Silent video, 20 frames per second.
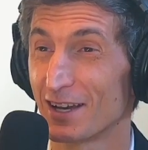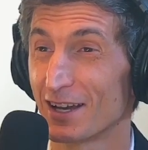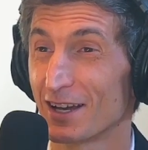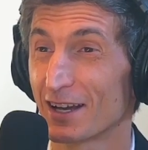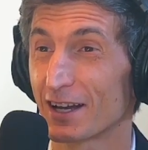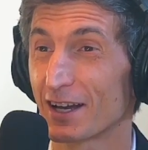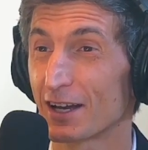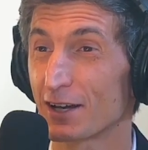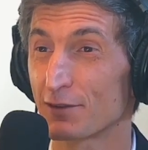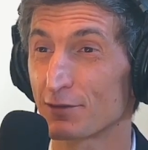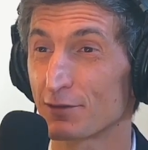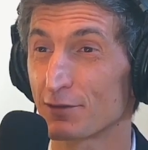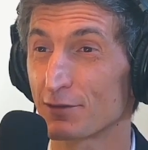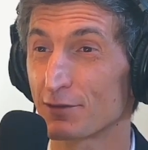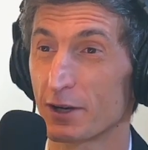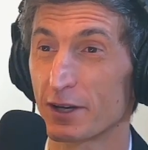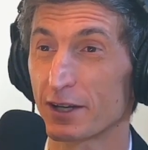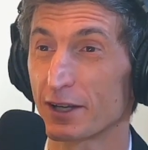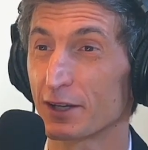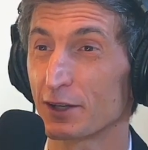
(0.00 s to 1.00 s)
kind of
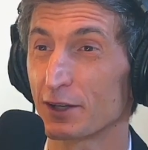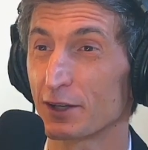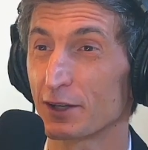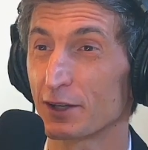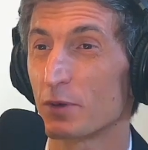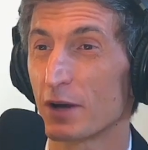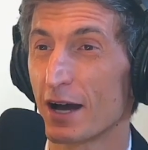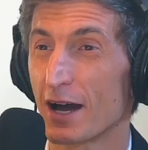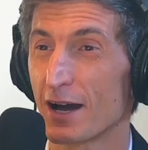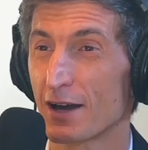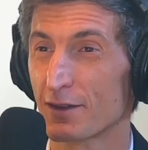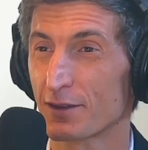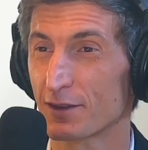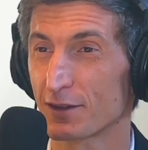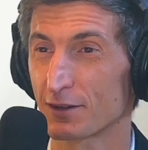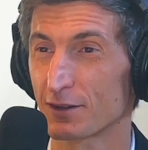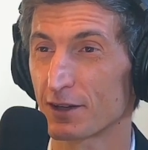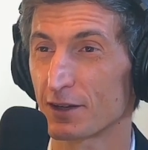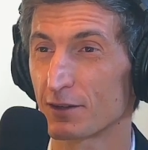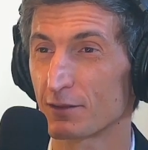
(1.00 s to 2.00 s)
treading a new path
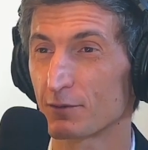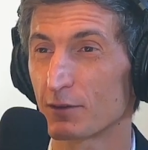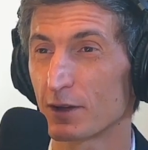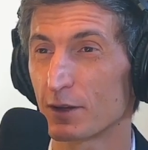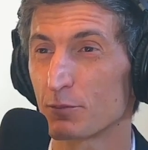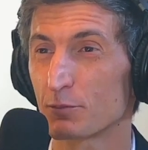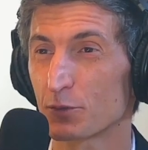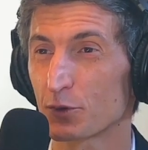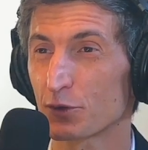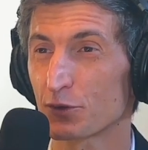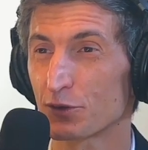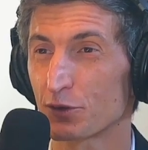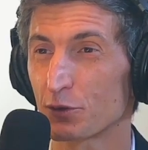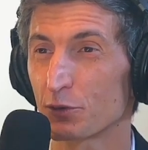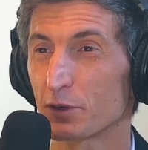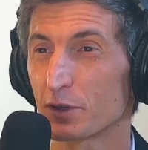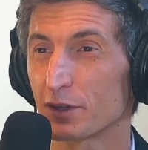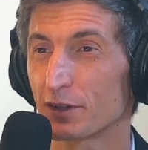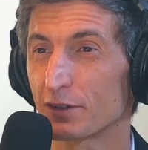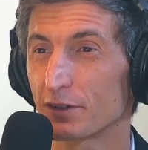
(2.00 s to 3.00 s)
and
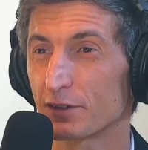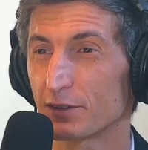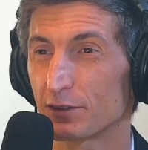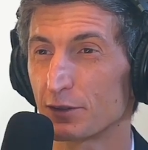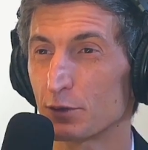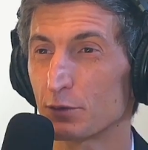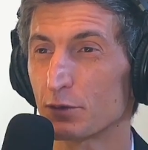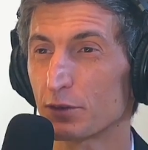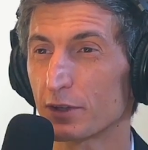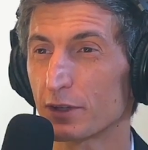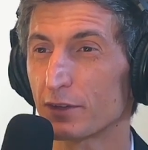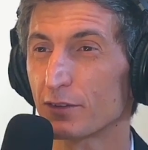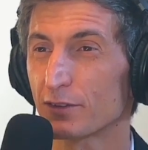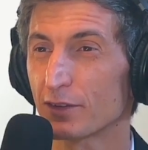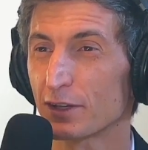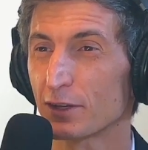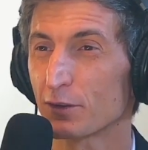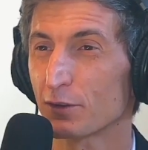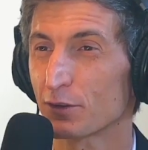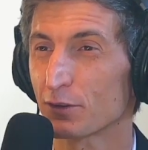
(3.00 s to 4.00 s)
pursuing new things.
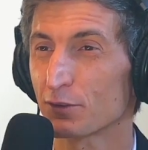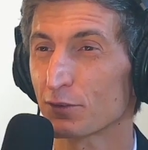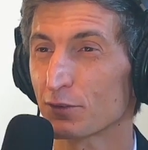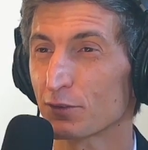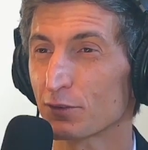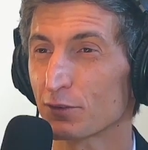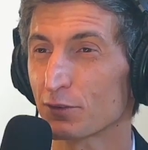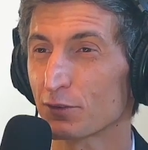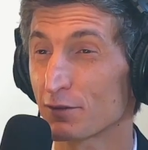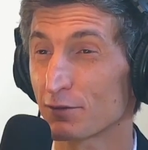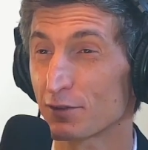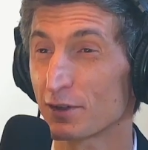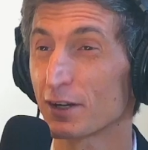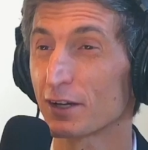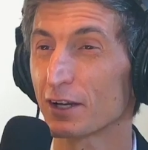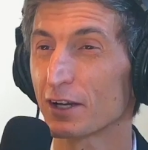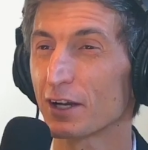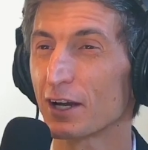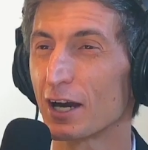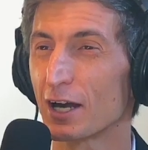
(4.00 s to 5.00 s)
I know there's a lot of
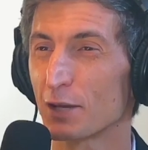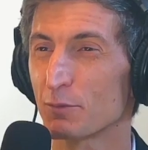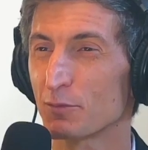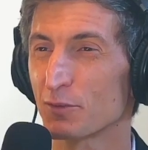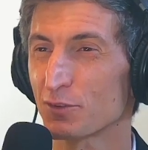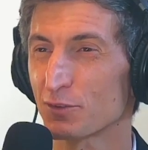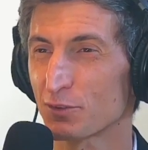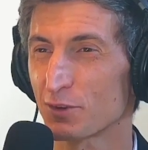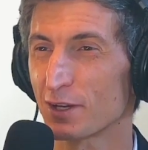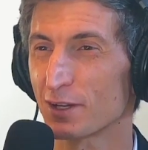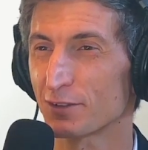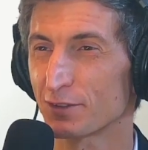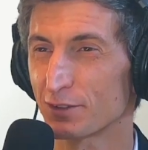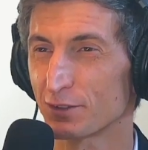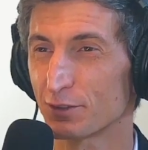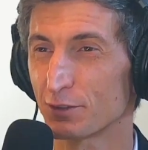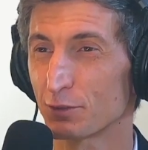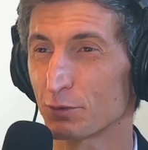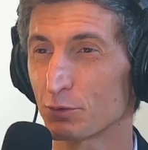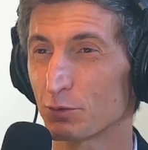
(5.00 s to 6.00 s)
young economists trying to
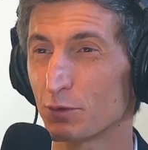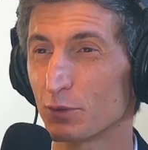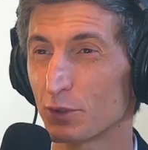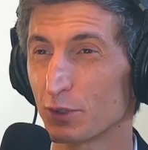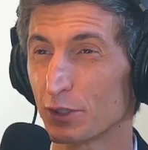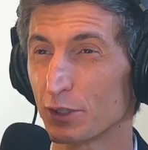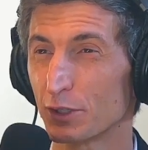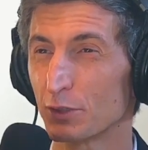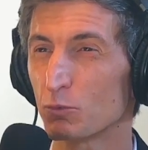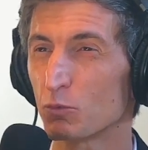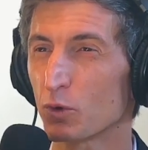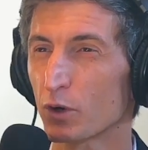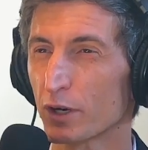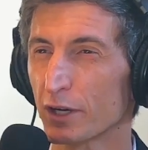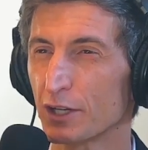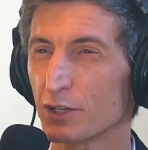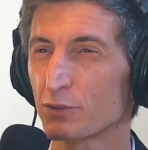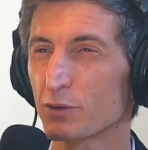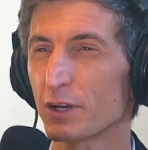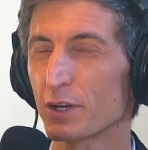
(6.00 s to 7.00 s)
do good
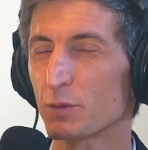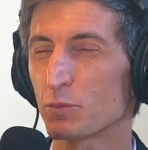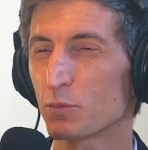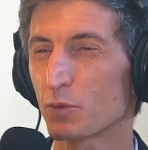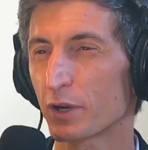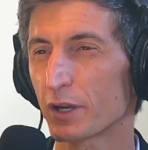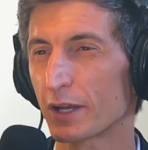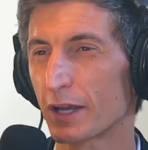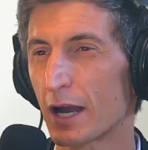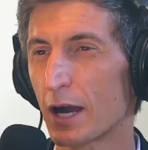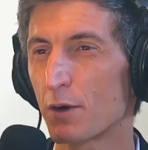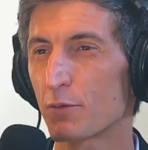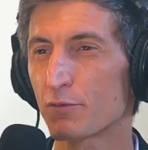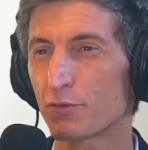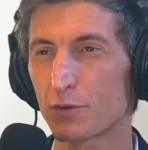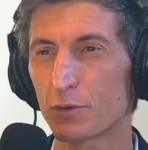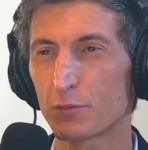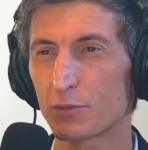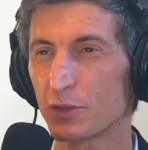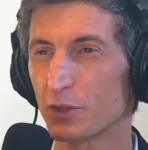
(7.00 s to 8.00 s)
work and trying to break out
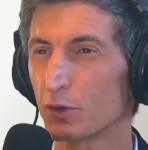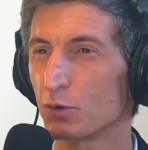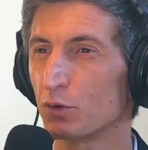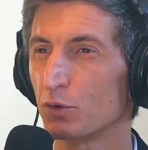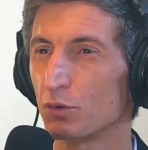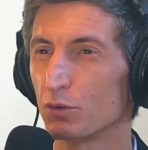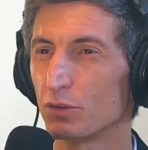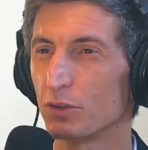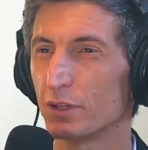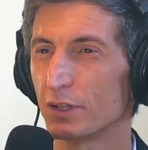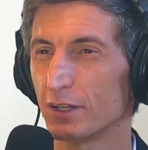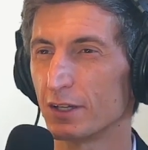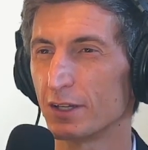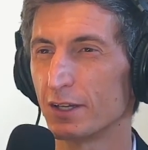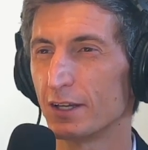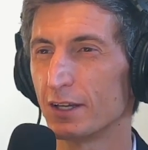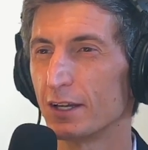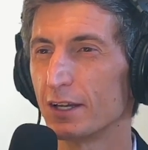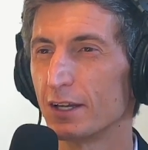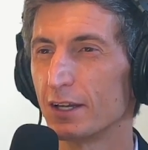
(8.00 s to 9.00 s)
from the old
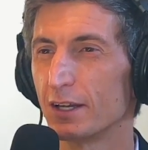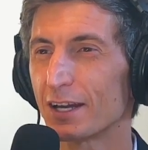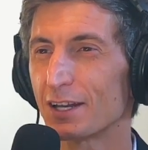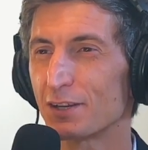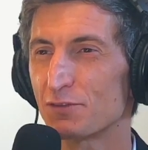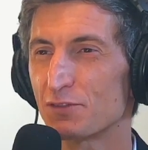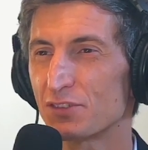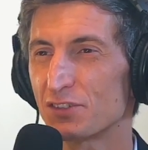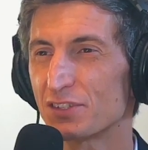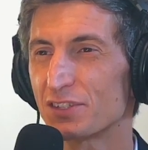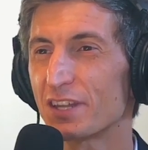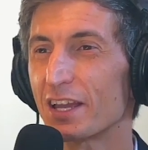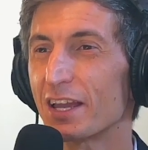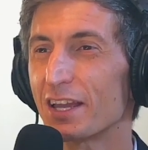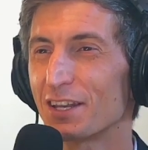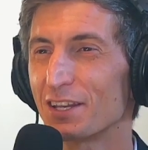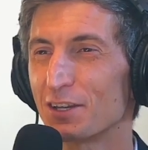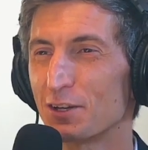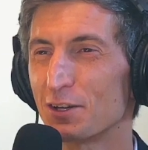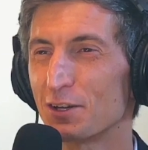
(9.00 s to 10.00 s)
kind of
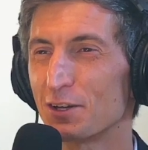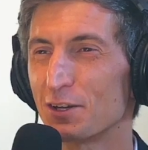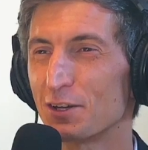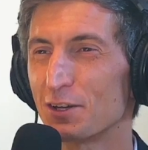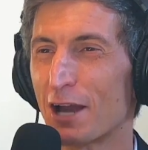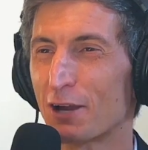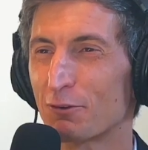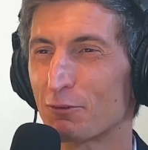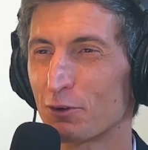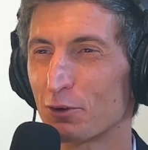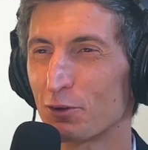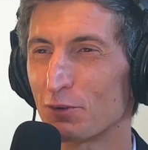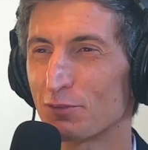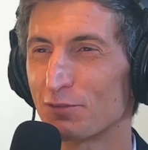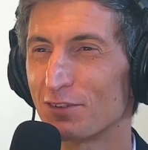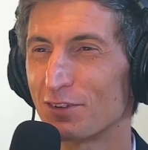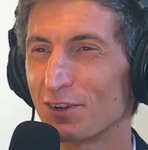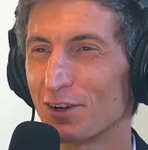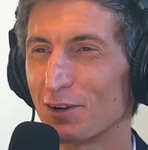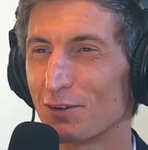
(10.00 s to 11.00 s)
staid macro
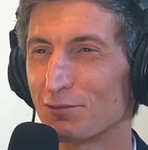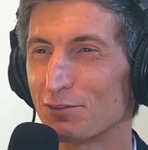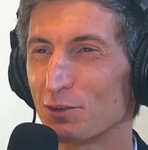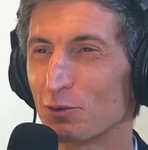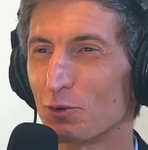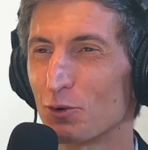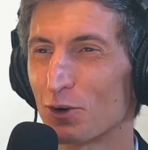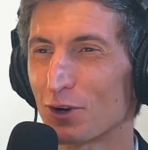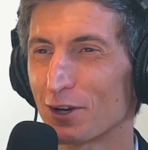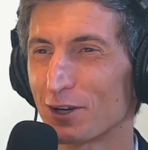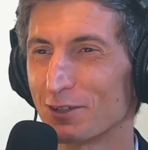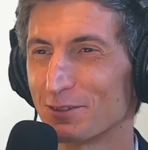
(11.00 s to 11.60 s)
of yore.